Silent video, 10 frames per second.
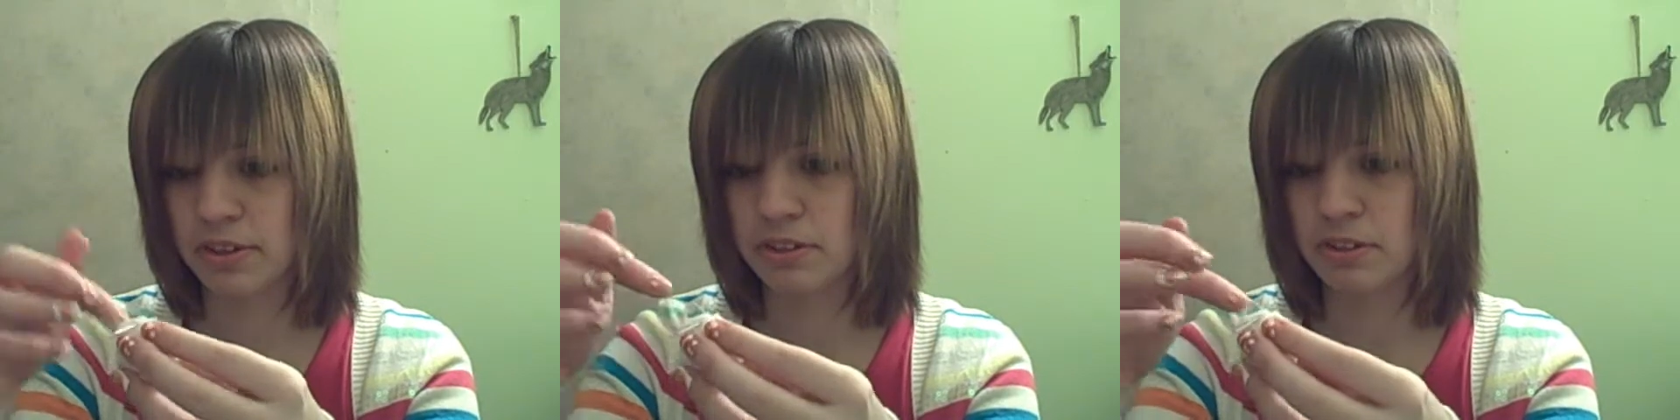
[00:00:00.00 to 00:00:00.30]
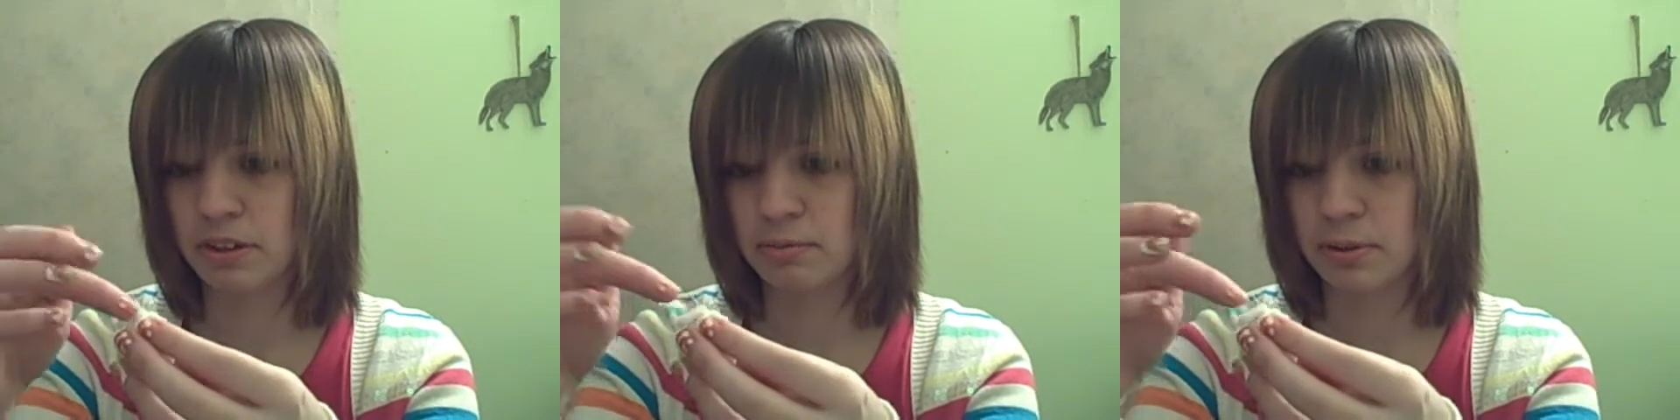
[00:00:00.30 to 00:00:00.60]
want to,
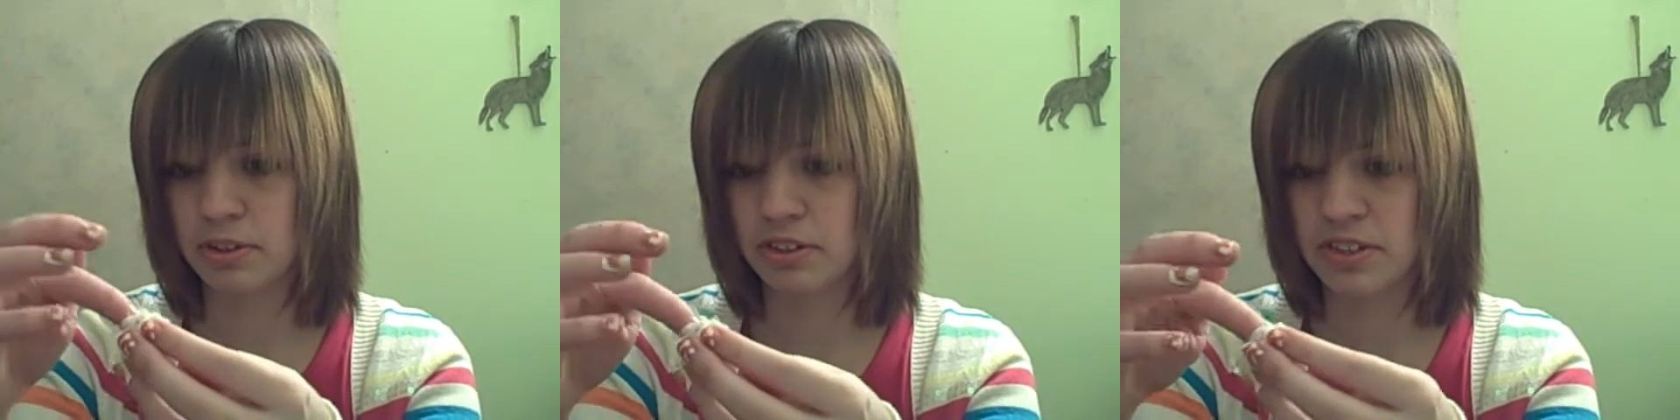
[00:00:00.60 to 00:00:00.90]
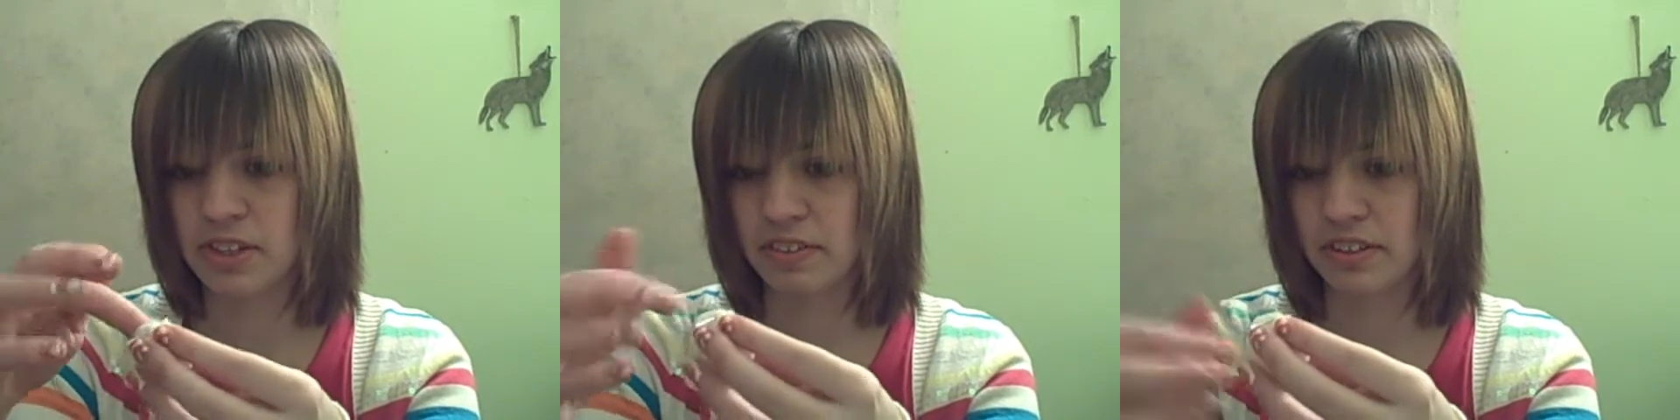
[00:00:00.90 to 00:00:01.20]
you can push
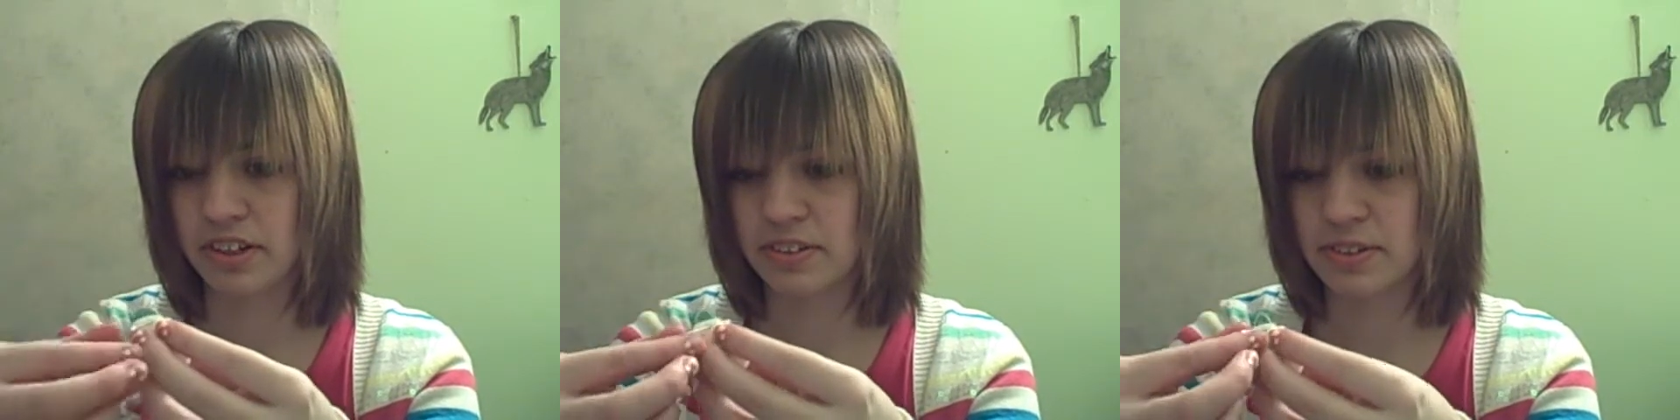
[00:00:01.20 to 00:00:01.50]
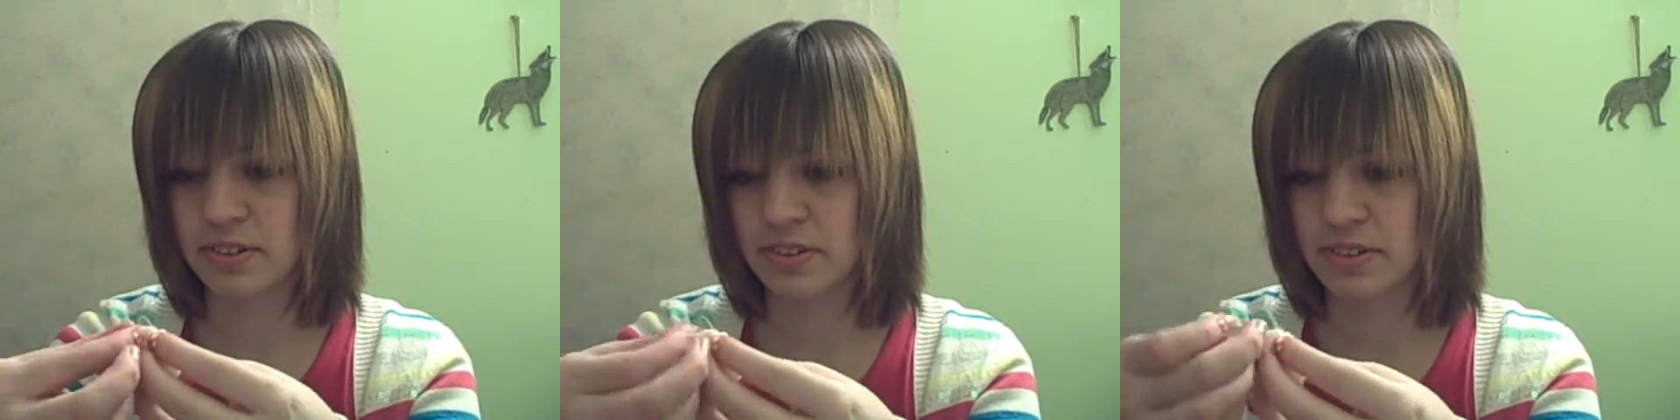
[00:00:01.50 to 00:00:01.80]
the stuffing
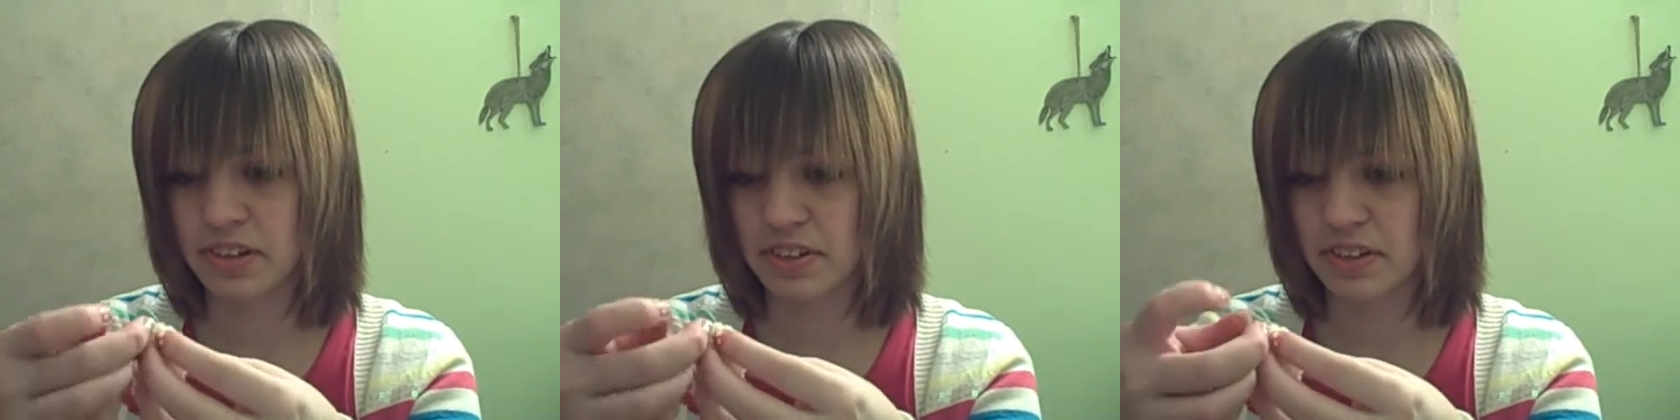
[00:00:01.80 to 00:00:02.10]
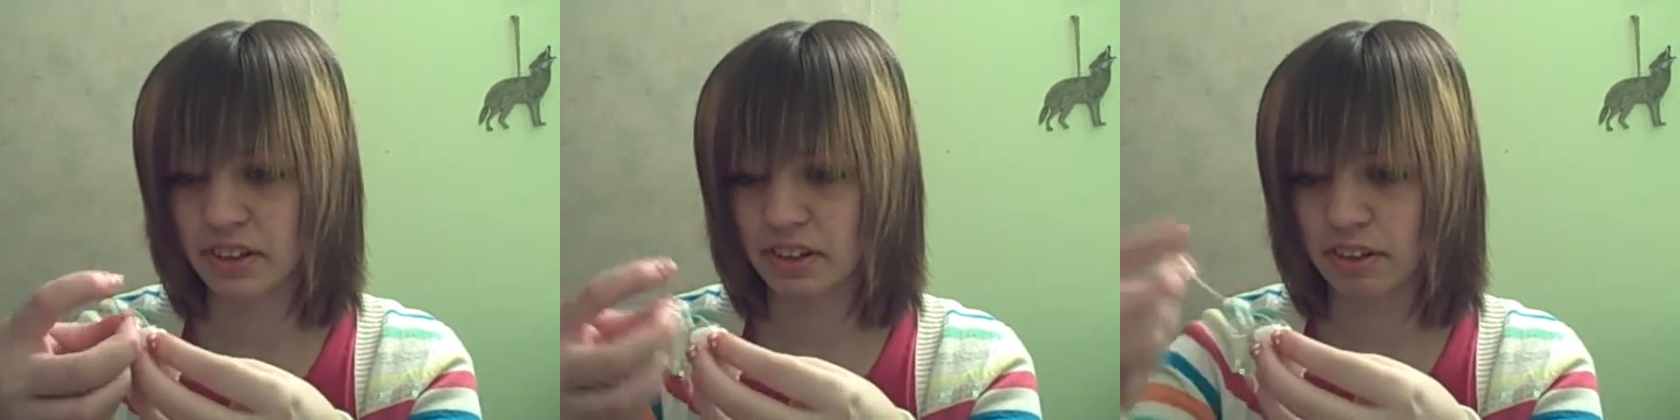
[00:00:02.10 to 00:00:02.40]
down so it
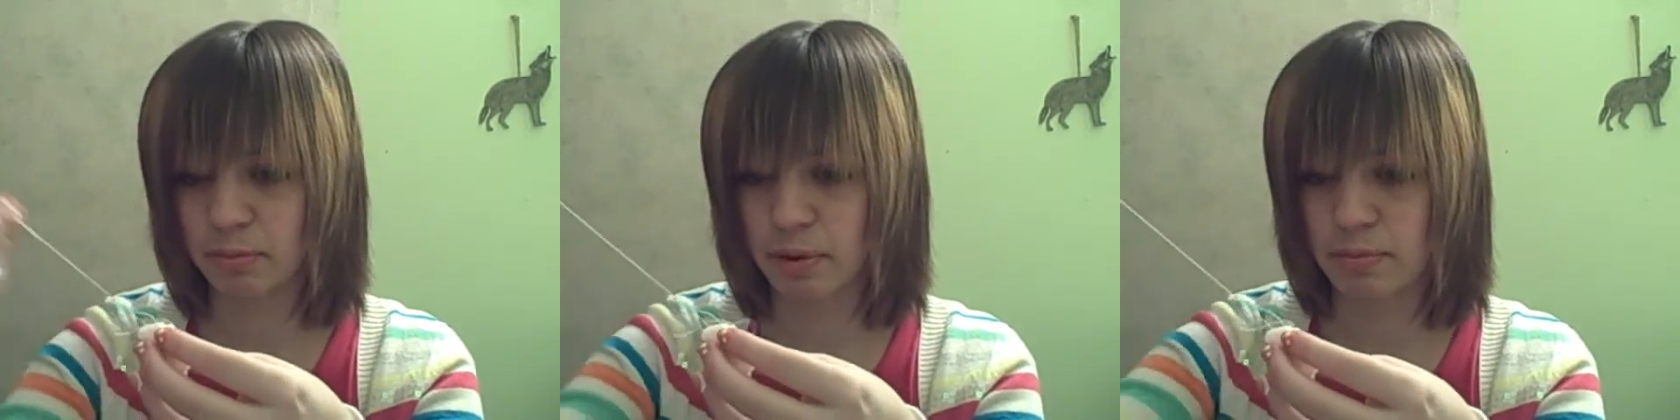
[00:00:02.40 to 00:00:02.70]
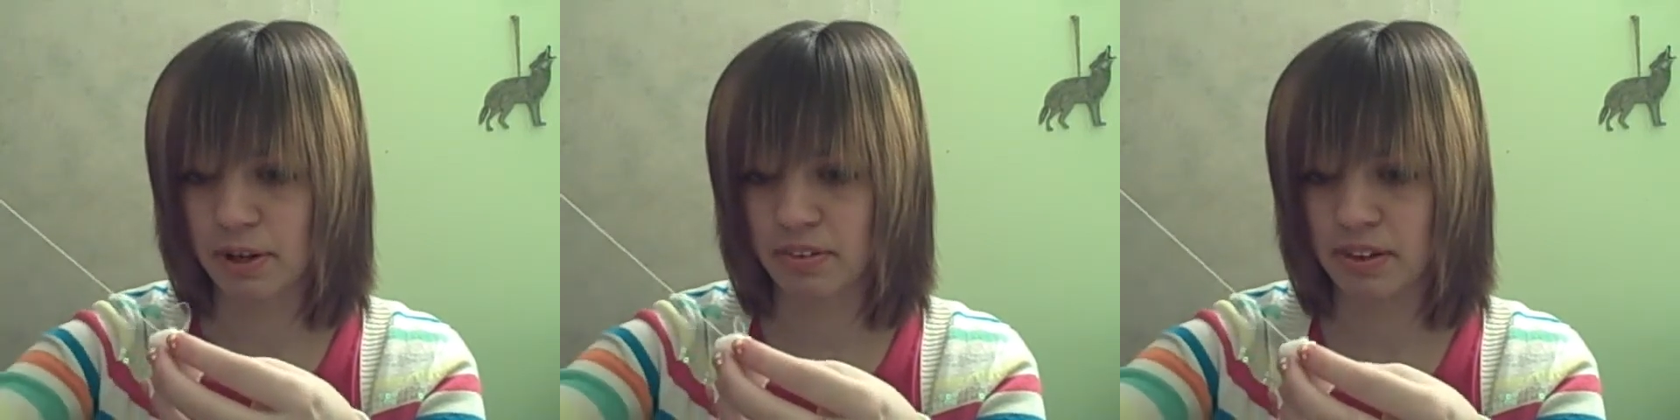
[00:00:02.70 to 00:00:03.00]
stays like a little
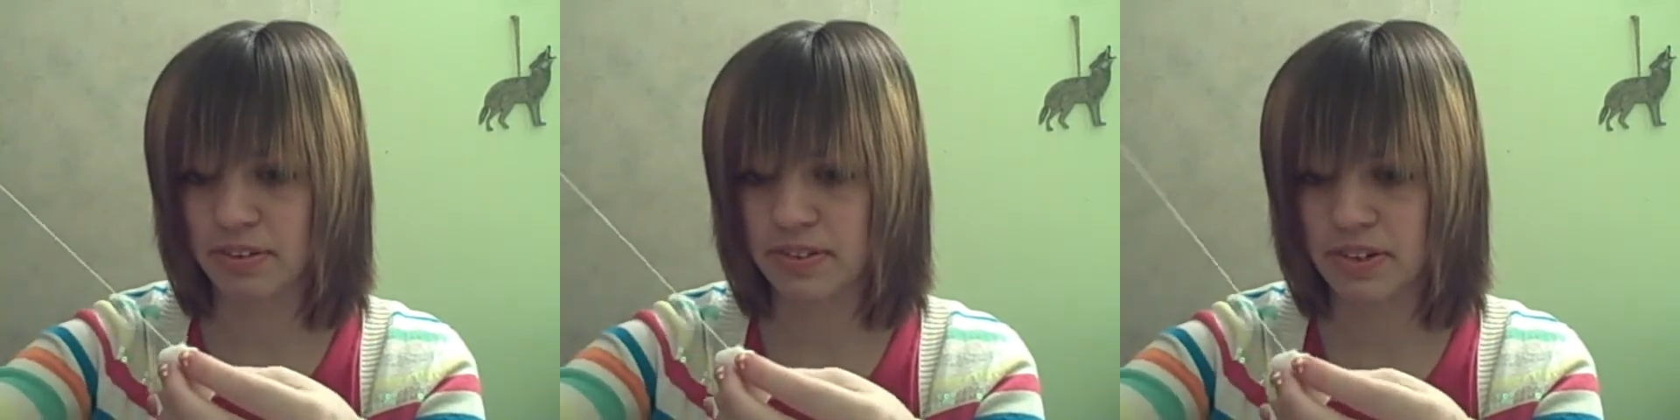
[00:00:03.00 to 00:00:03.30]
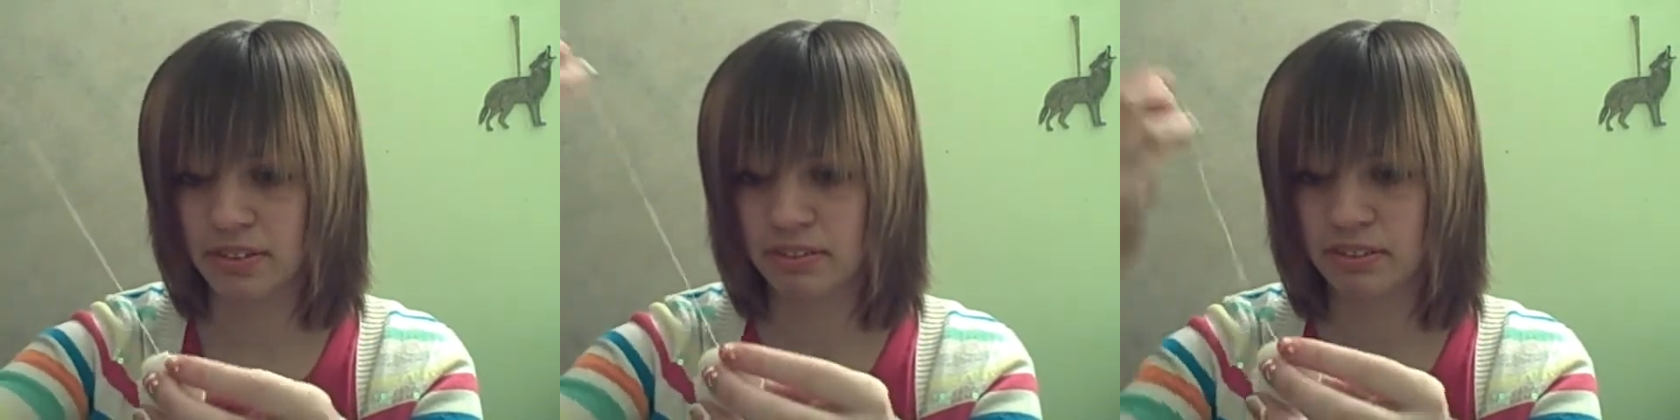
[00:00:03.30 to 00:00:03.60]
bit better there and
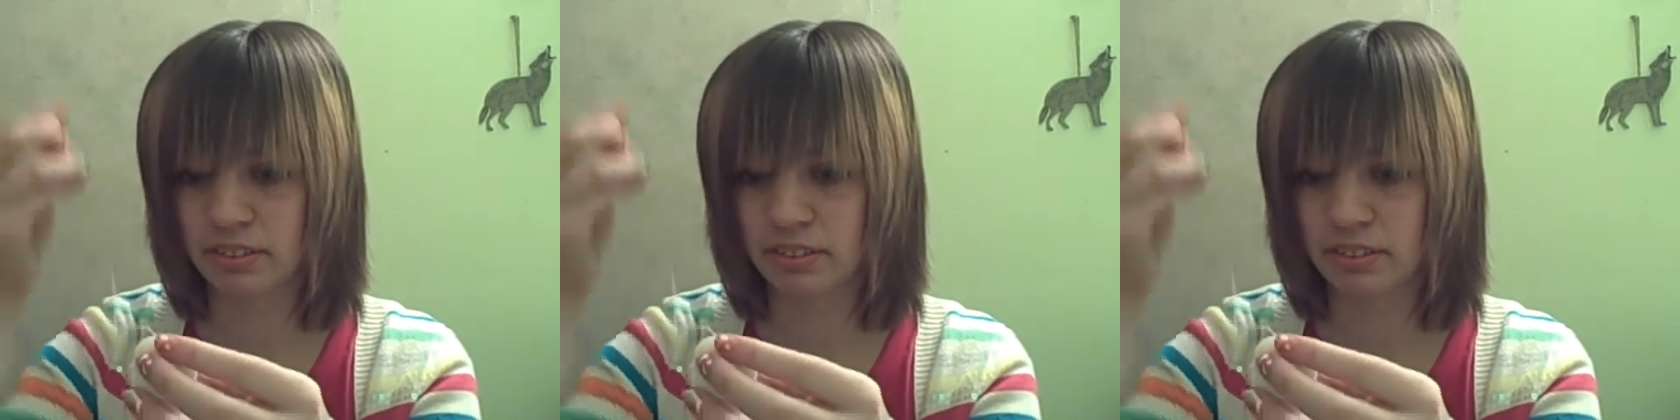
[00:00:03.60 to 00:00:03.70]
stuff.